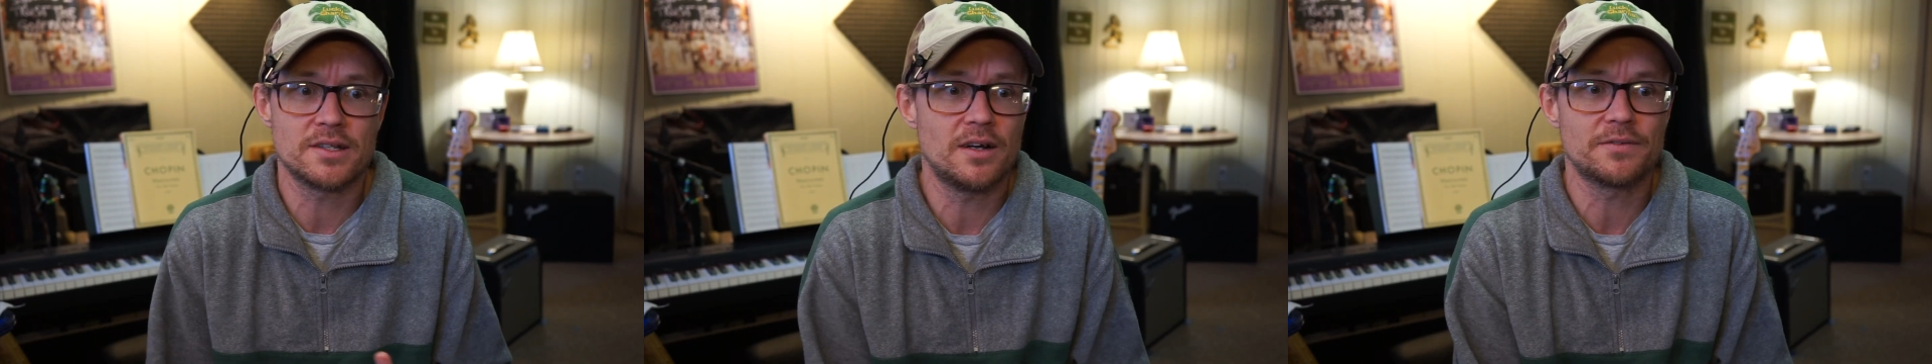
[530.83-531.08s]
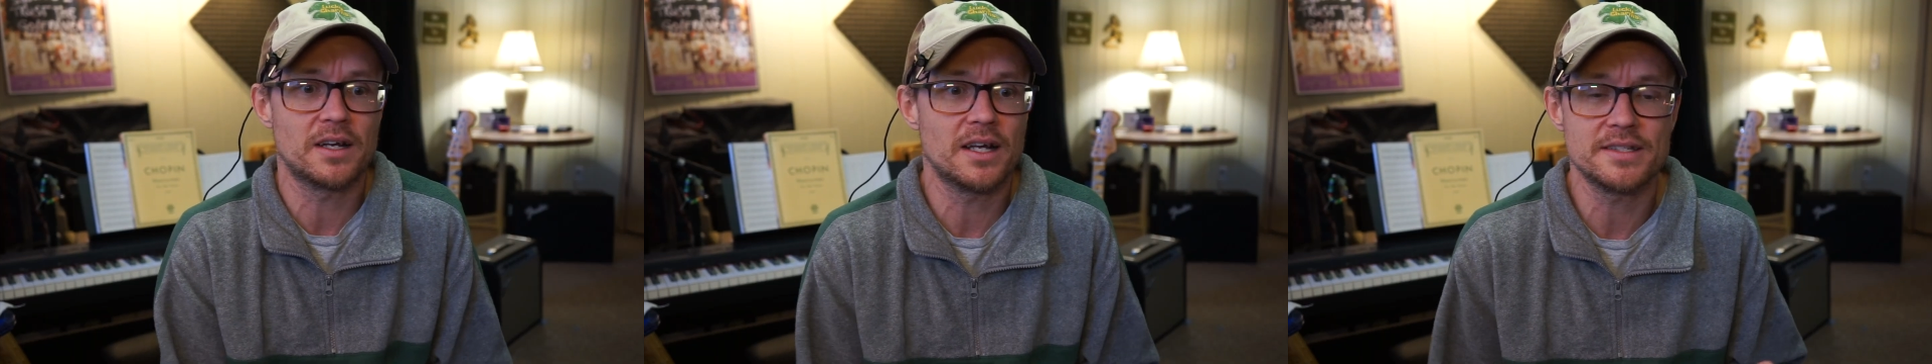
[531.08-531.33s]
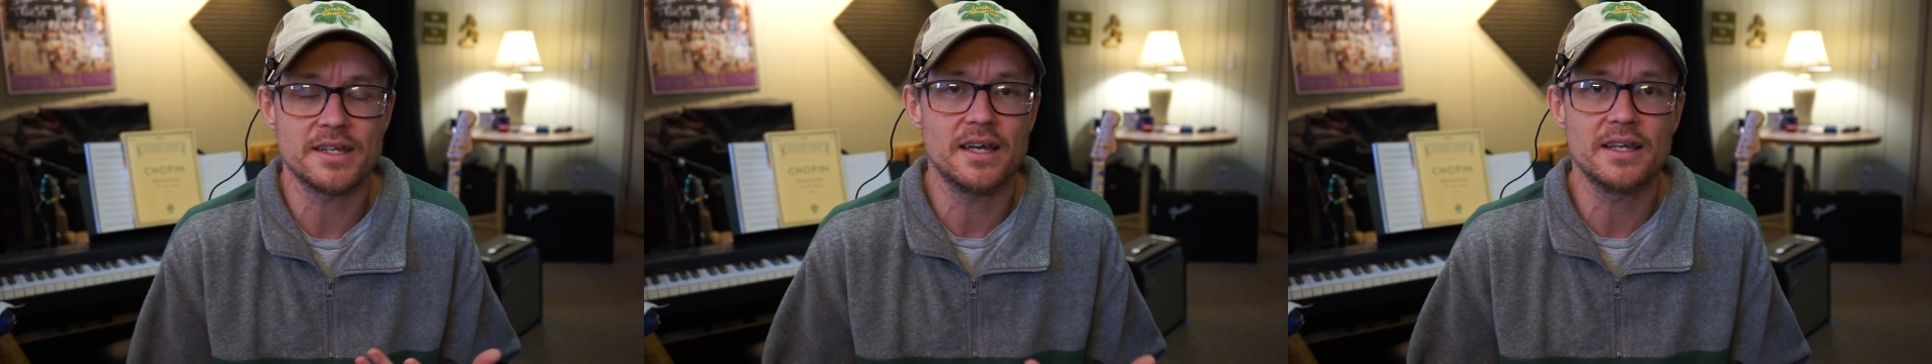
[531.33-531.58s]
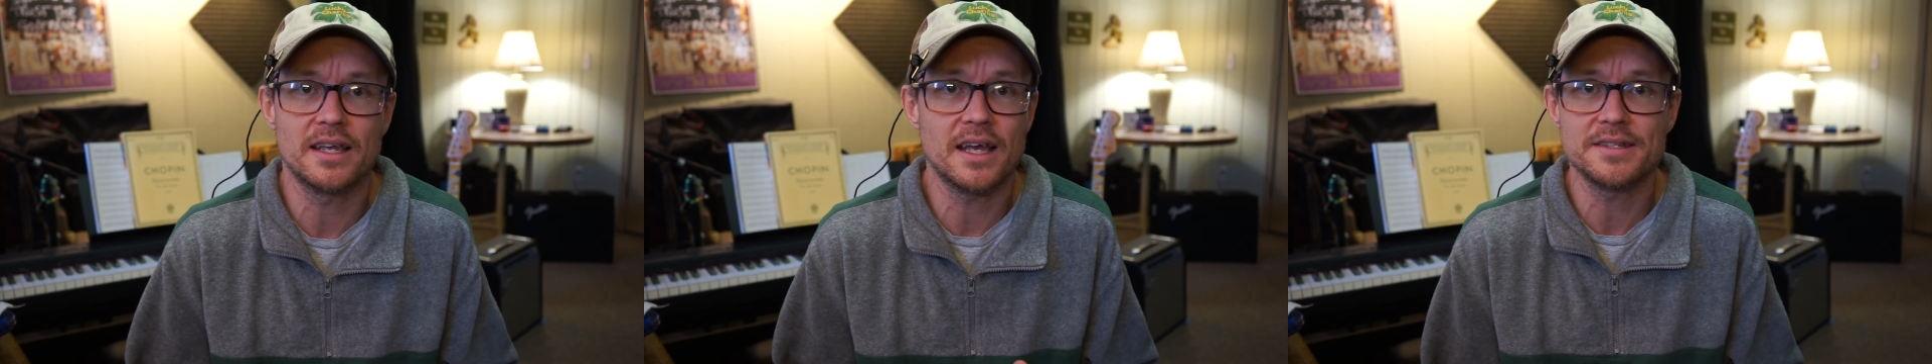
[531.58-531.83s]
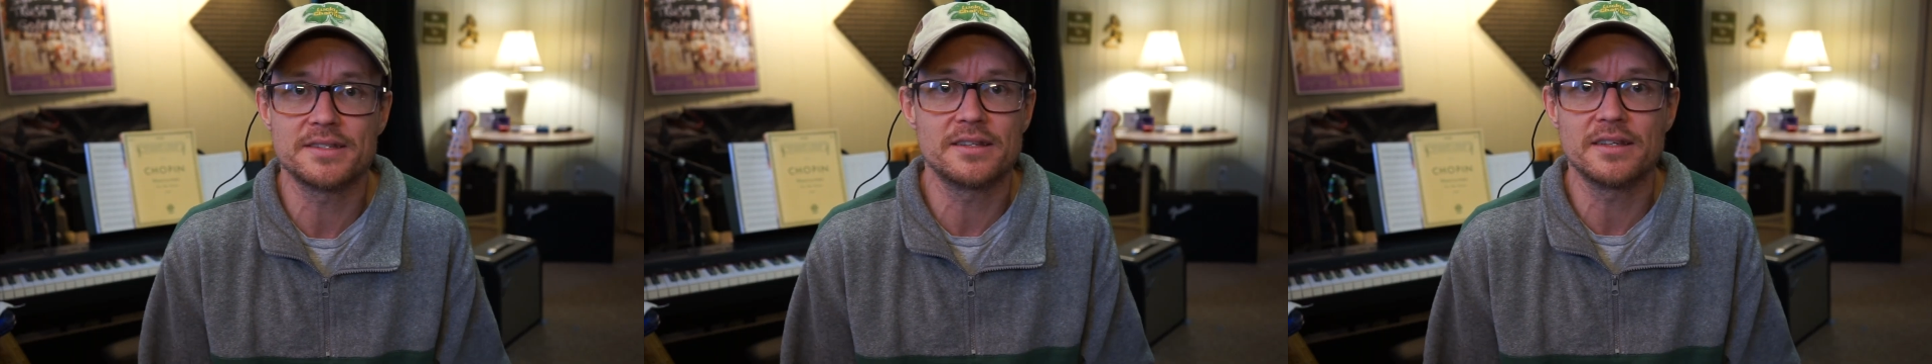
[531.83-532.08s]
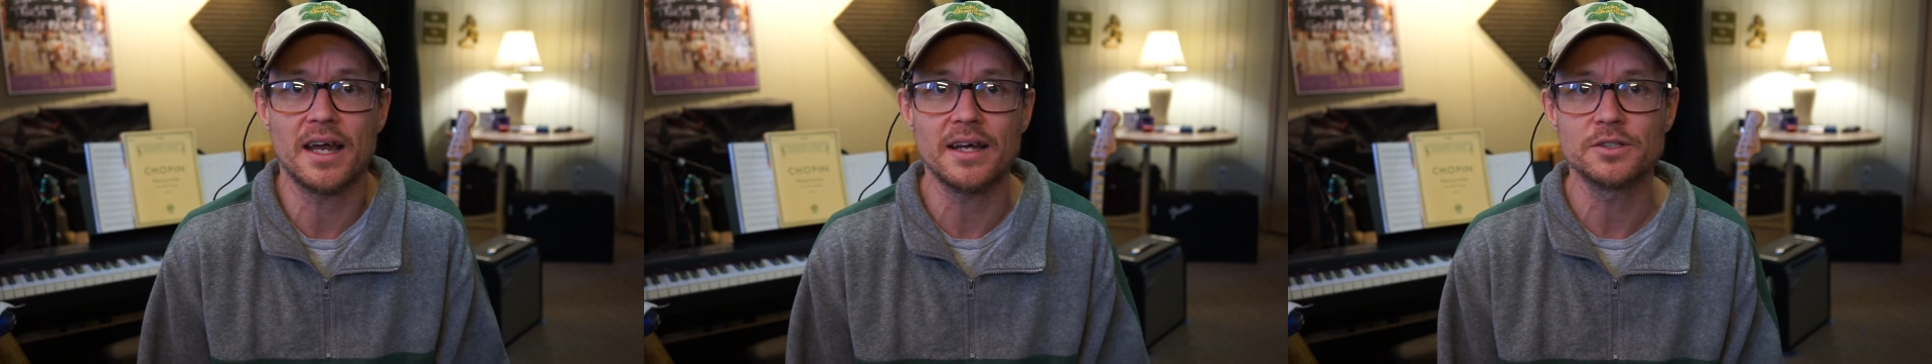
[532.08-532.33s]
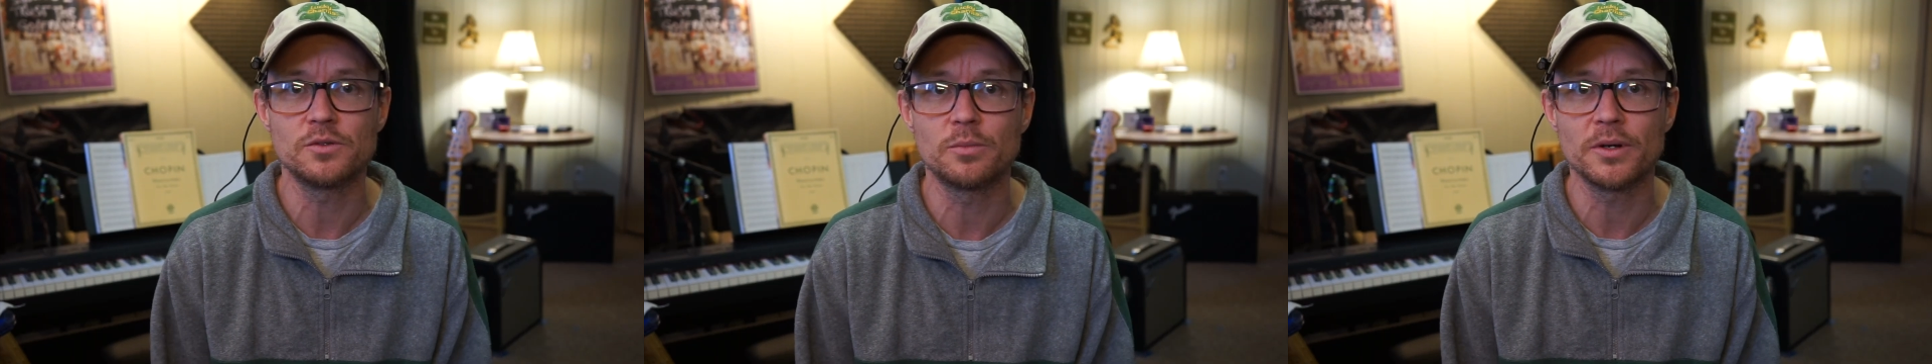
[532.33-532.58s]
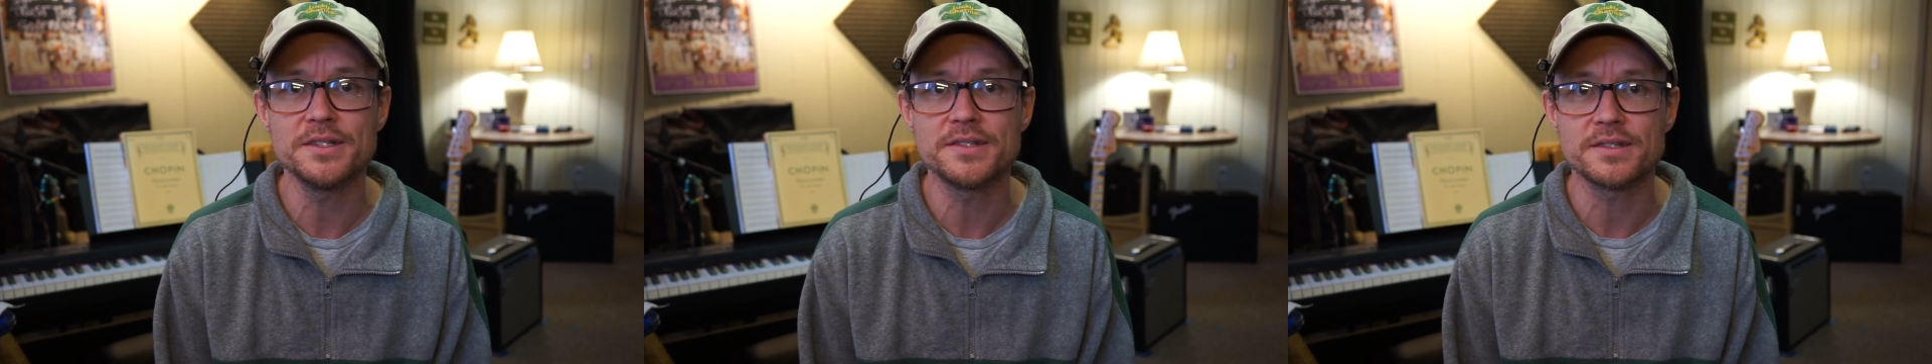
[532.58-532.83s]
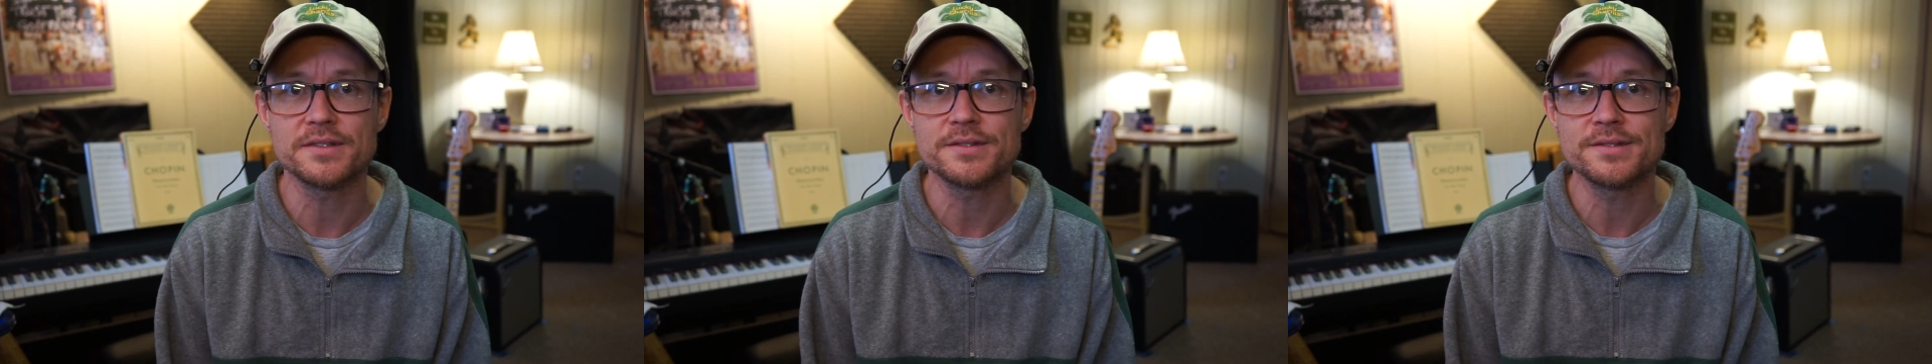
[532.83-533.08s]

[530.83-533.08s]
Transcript: often as I guessed the actual Princeton.